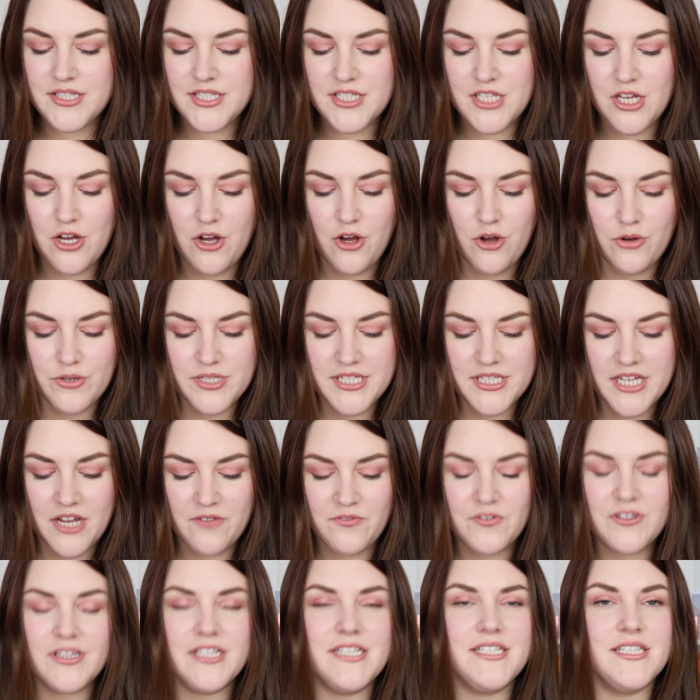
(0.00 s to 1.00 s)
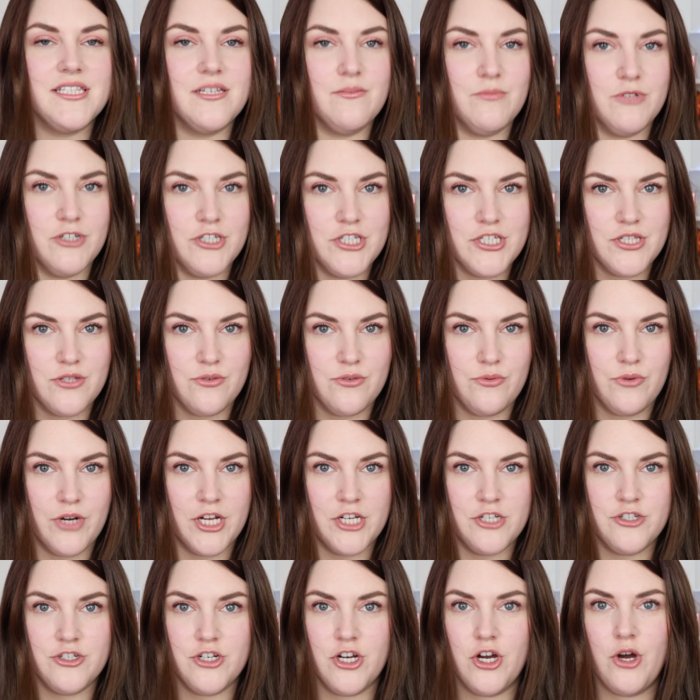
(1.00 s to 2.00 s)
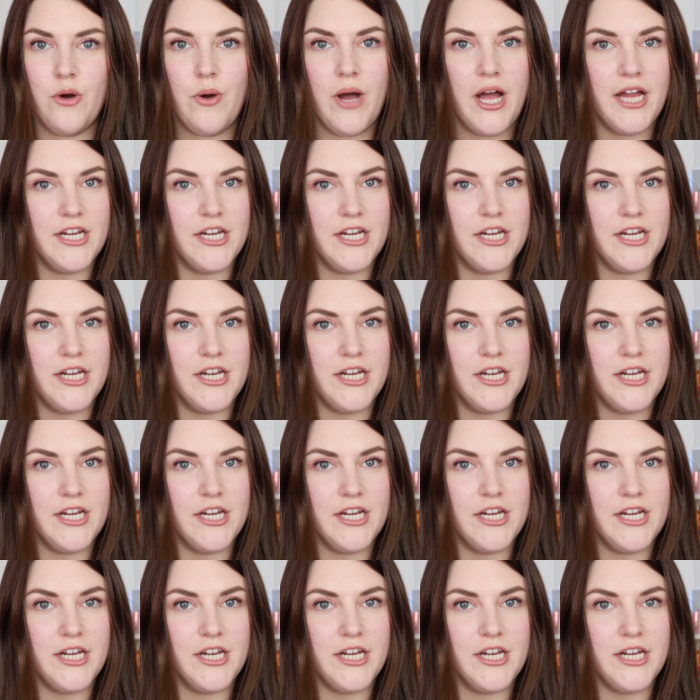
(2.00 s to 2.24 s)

So definitely similar to the Retro.